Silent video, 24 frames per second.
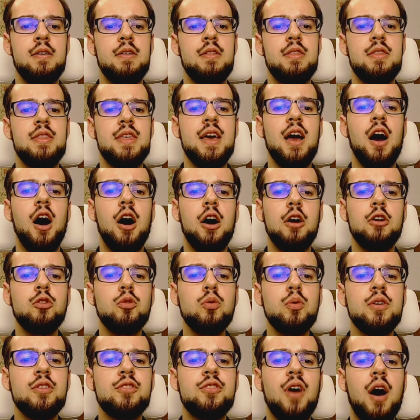The
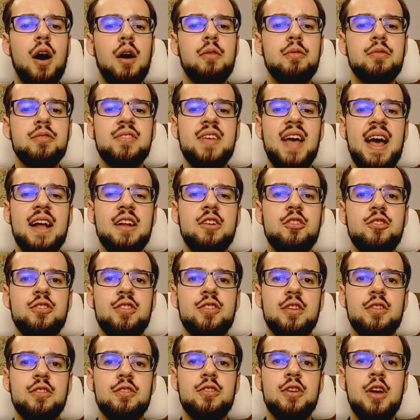unresolved
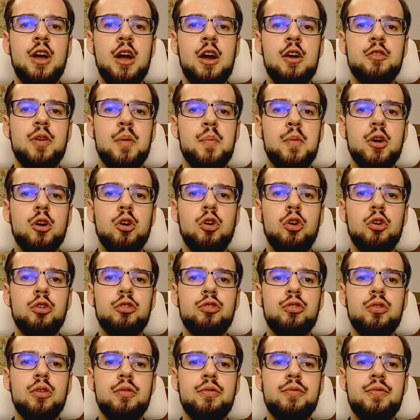tensions from the
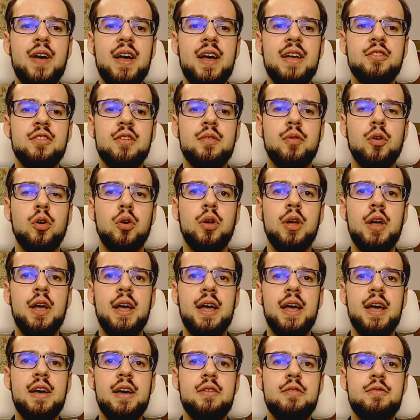cultural festival
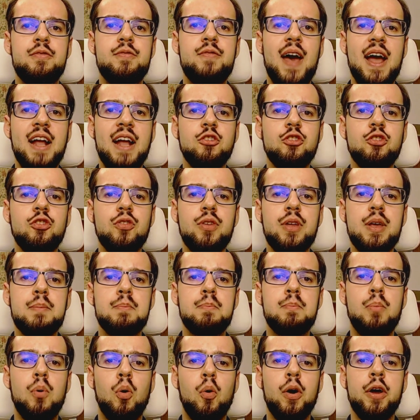eventually
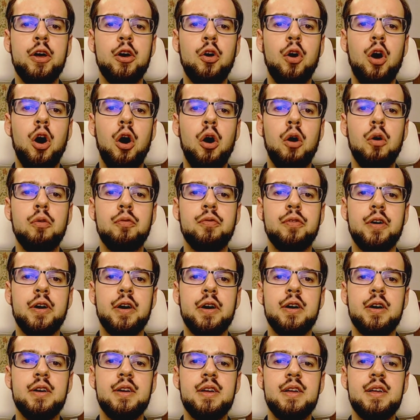boil
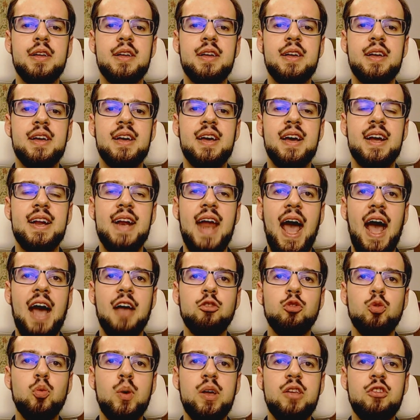over, and
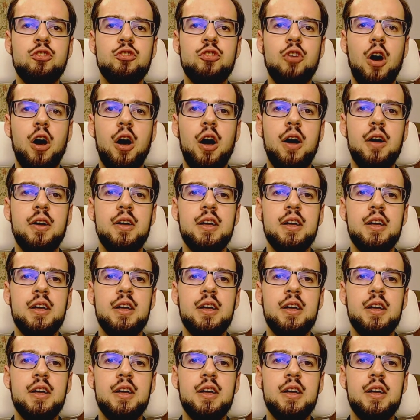as we saw,